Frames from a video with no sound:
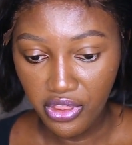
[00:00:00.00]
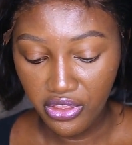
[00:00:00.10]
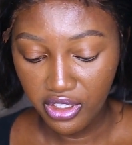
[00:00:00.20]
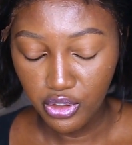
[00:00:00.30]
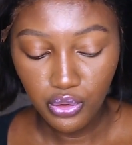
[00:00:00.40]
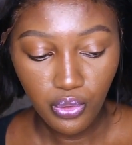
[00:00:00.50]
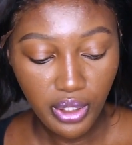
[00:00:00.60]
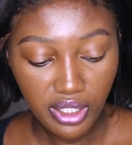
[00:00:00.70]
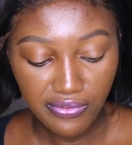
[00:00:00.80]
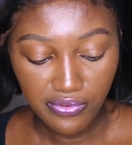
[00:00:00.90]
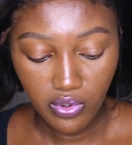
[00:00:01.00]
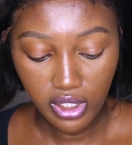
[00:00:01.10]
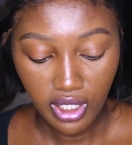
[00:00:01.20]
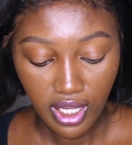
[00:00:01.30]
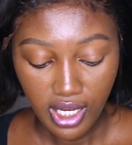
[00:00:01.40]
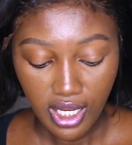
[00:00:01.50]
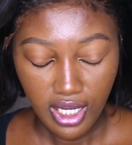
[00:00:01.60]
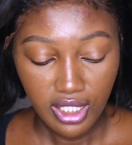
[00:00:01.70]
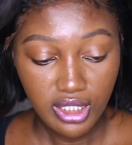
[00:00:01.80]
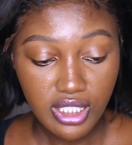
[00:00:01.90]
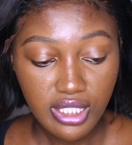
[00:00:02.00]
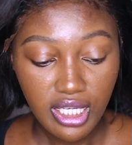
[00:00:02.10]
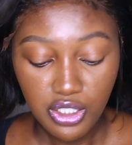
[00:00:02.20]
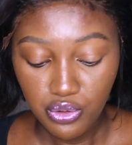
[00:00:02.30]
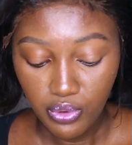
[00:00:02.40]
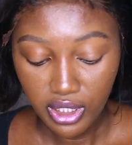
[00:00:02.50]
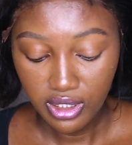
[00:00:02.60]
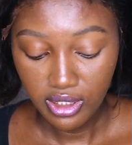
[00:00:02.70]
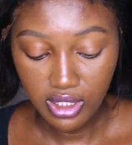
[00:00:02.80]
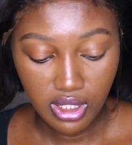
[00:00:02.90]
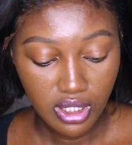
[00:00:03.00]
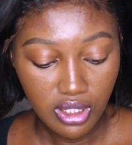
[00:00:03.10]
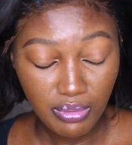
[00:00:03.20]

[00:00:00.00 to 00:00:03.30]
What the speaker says: then you go in for the stylish ones.